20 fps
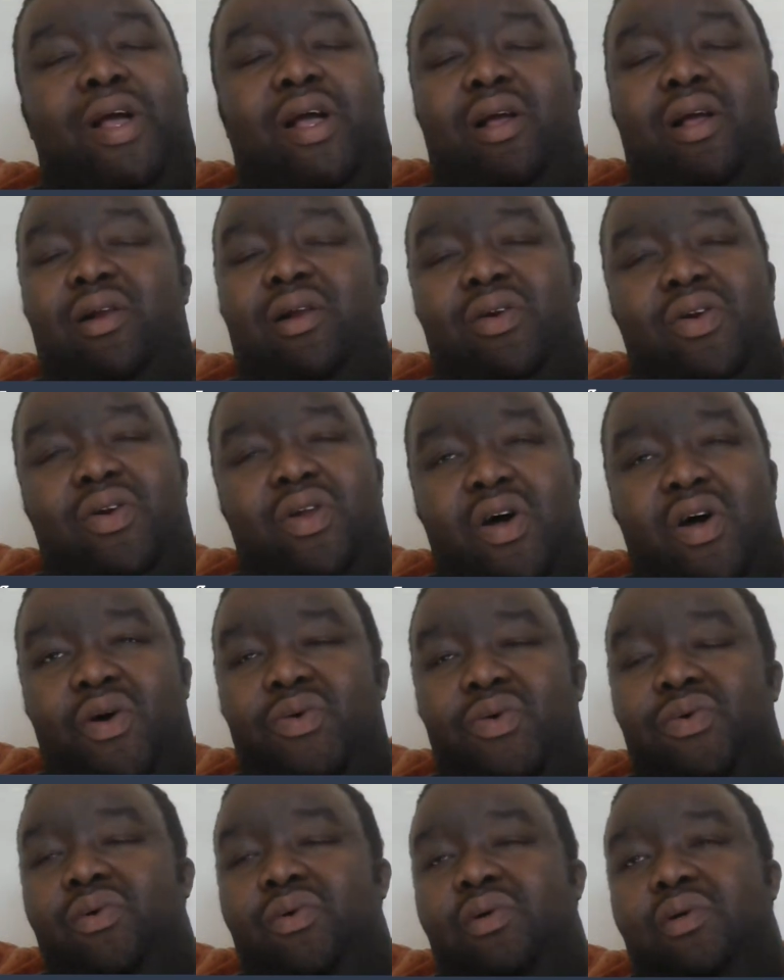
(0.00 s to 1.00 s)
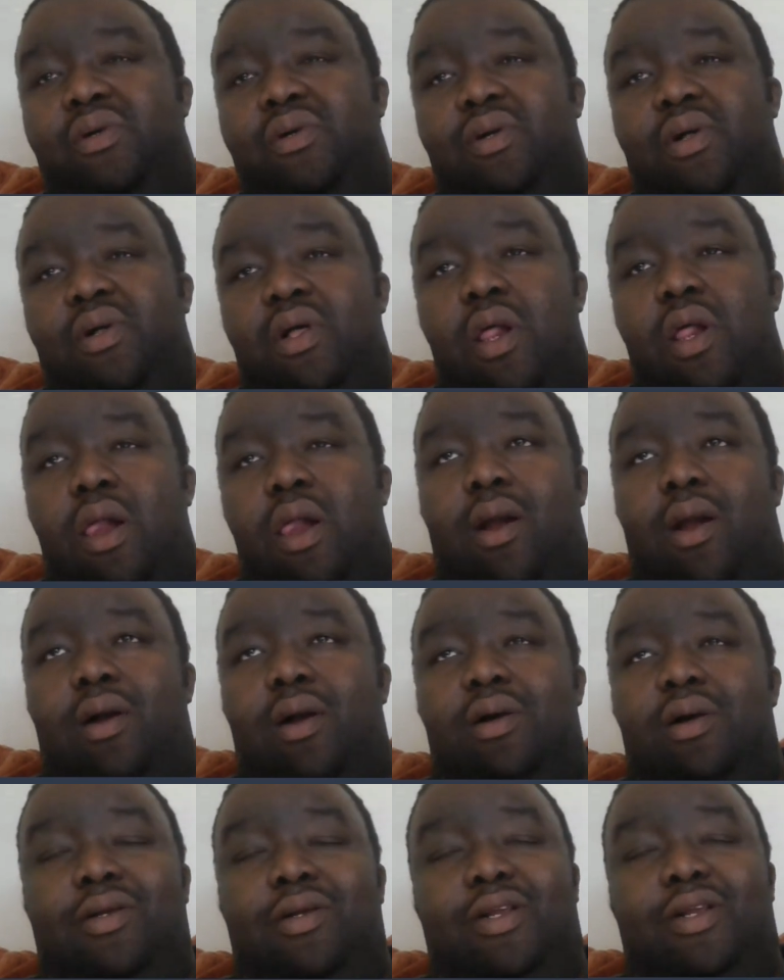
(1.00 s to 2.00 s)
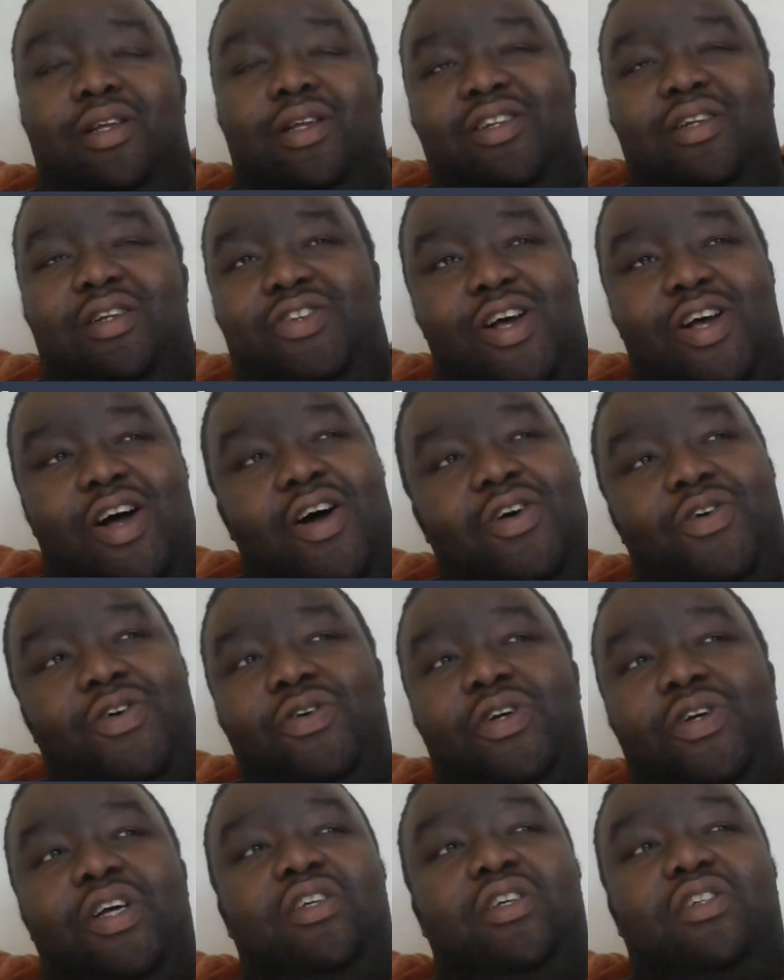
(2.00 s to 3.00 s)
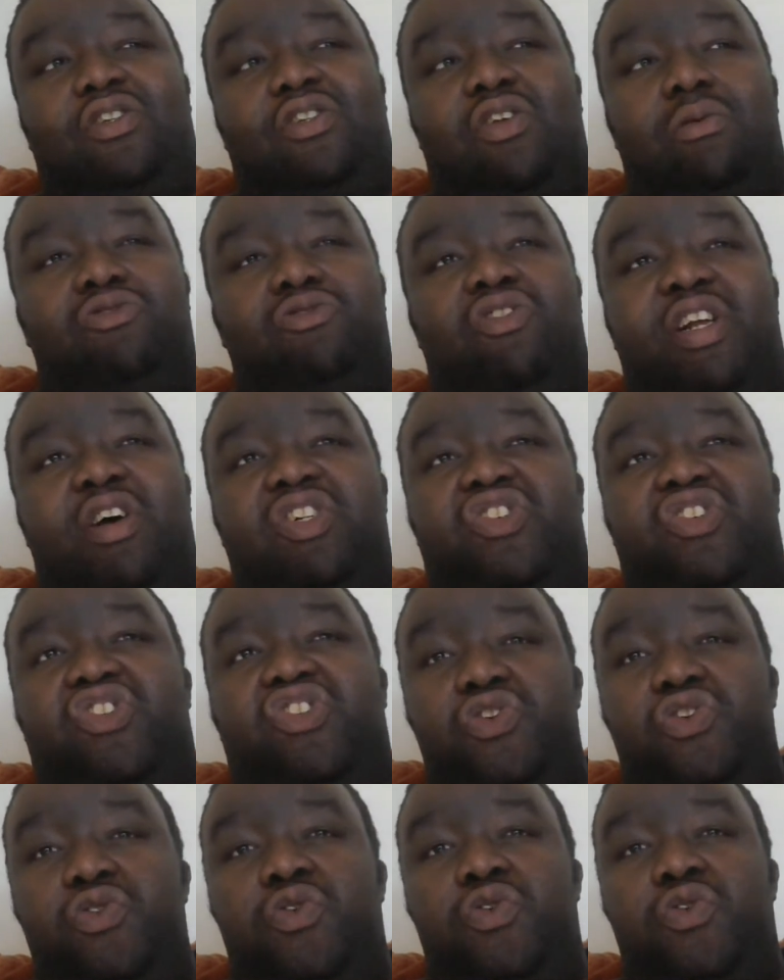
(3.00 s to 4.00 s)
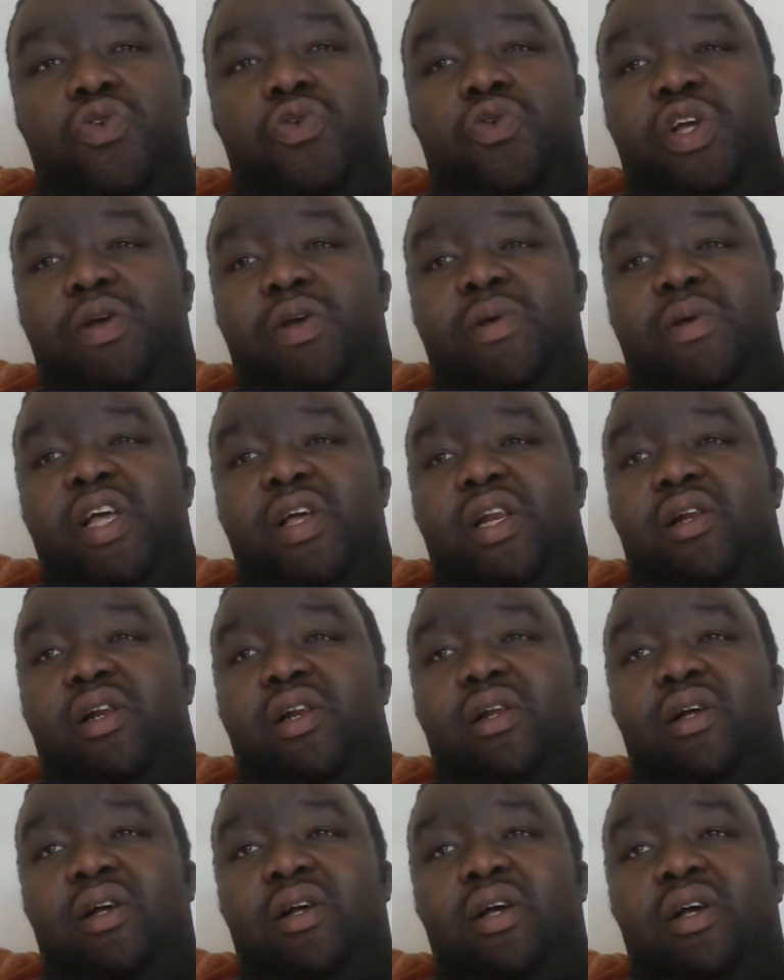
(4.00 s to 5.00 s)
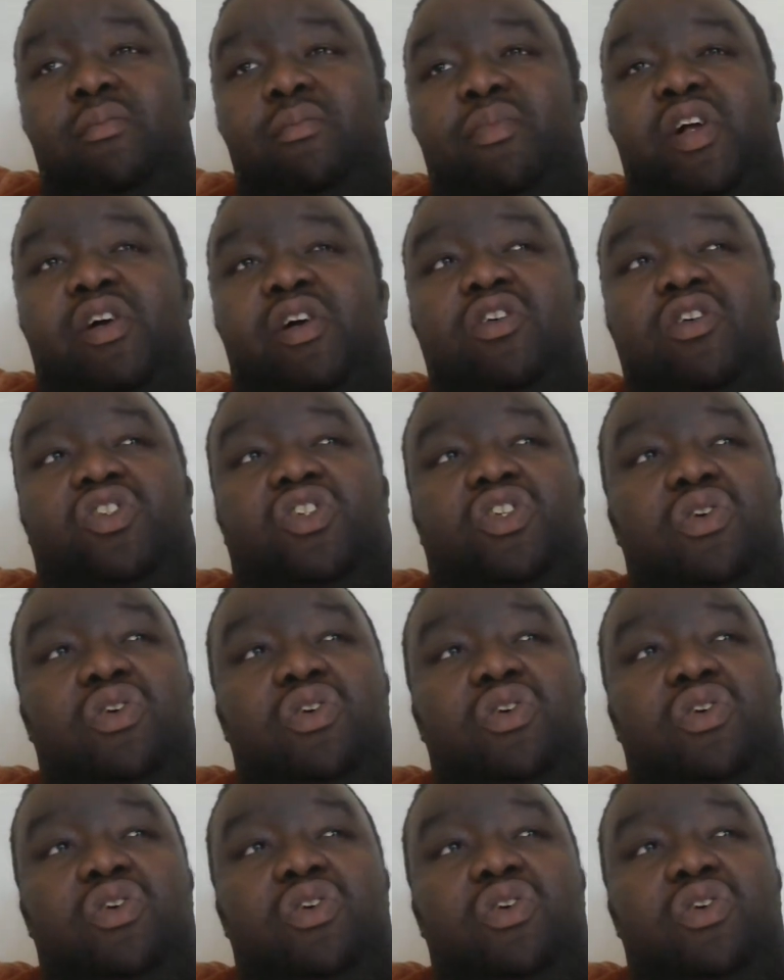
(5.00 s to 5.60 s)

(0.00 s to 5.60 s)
No. Stop trying to shoehorn him in because you want Ainsley Maitland-Niles to be a